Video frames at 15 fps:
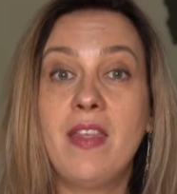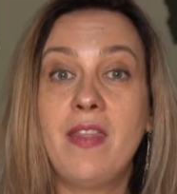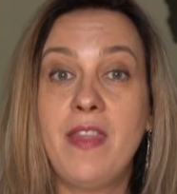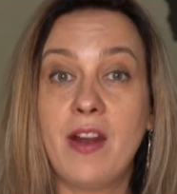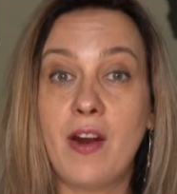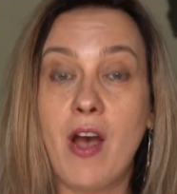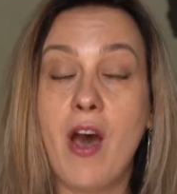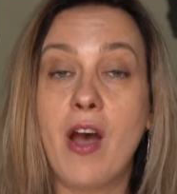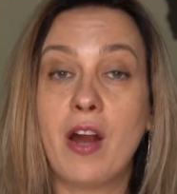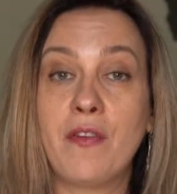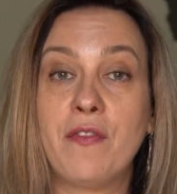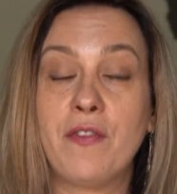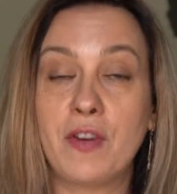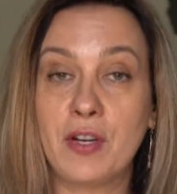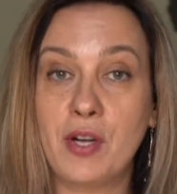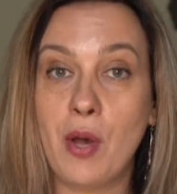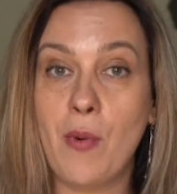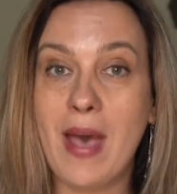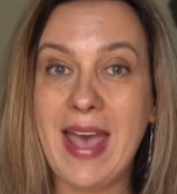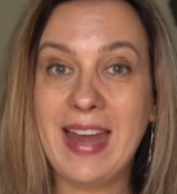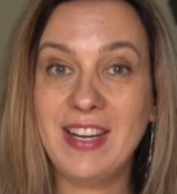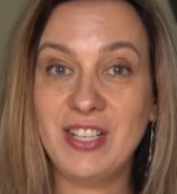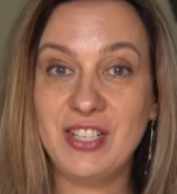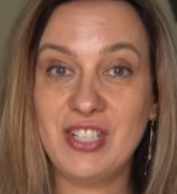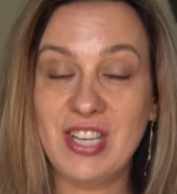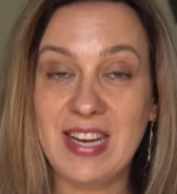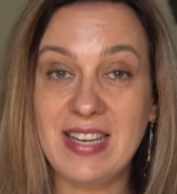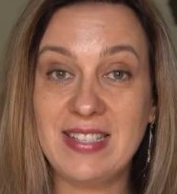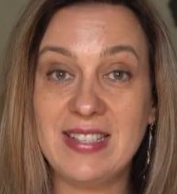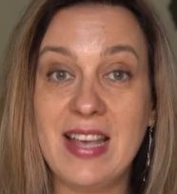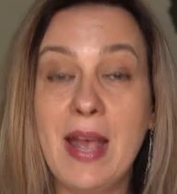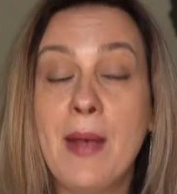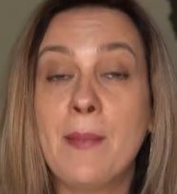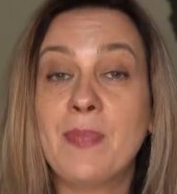there are Virgo energies.